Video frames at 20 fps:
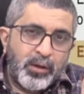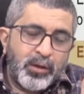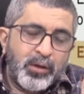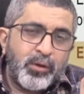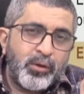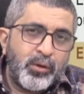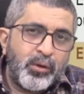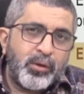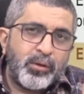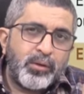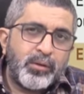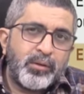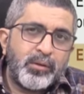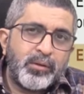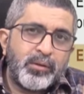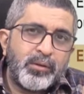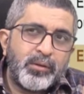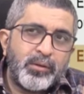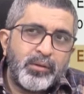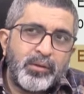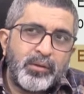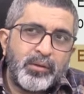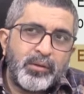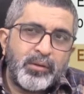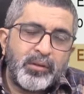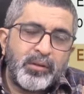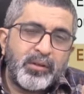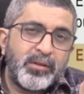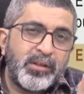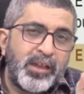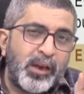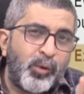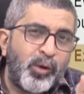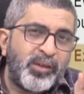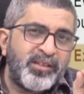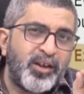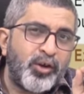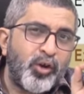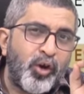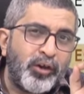You know, there
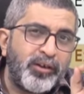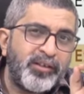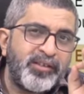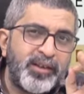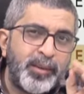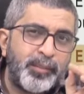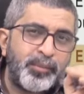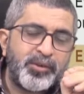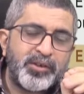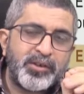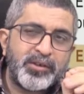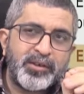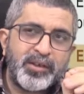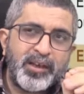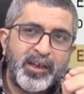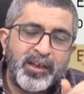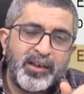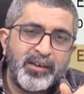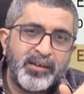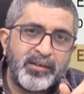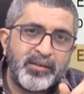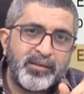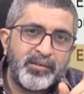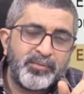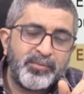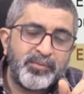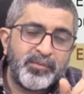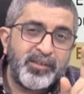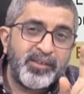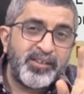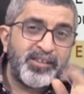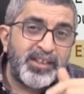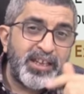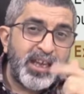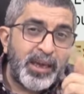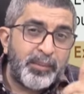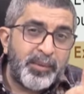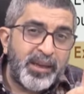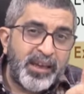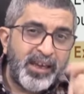was a concept in
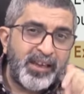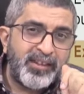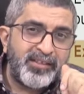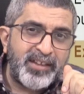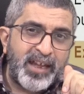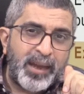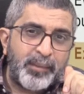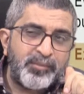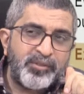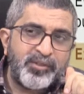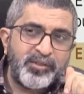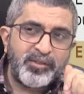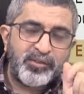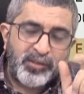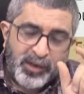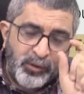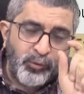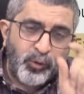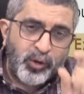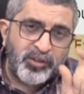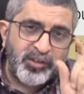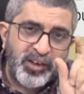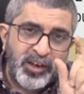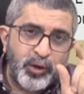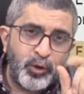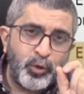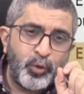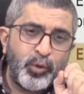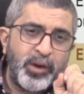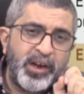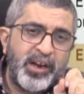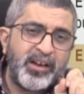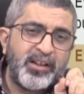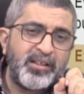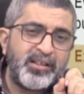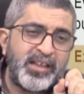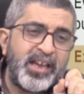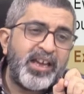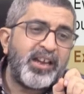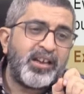C M A exams, it was included
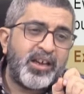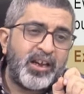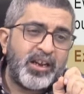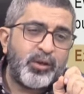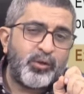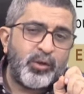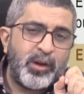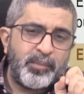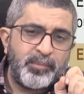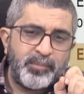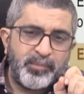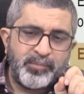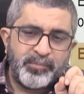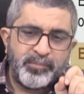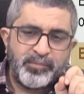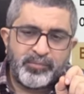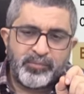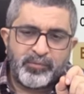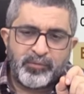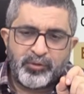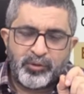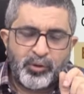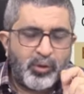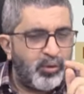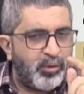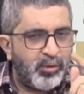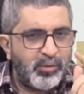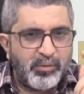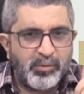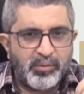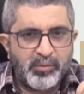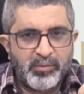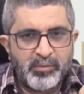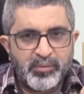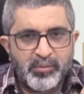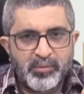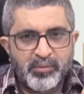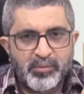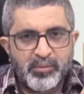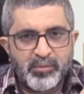in their curriculum. So
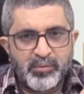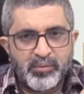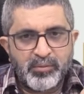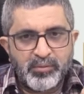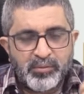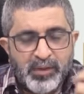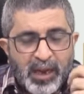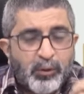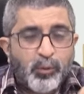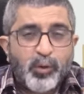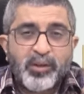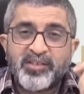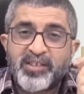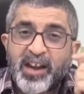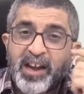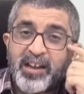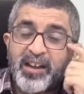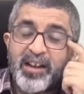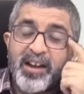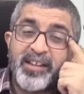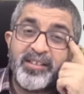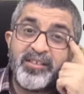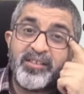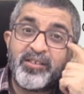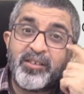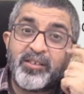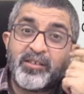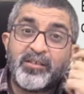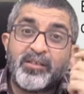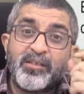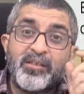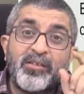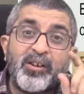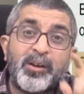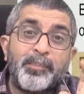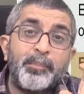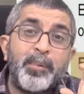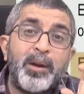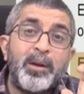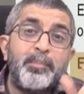that was titled as
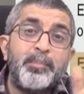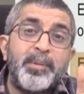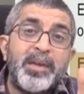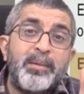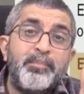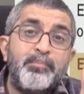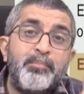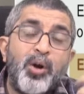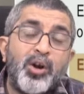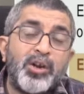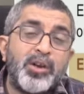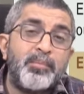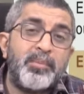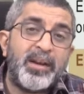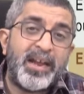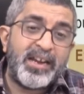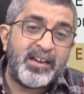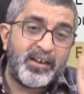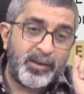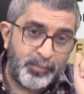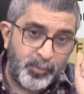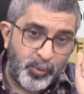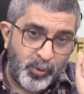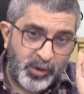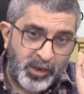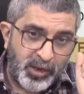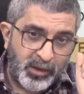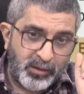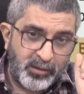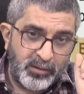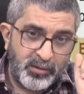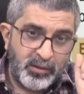triple P bottom line reporting.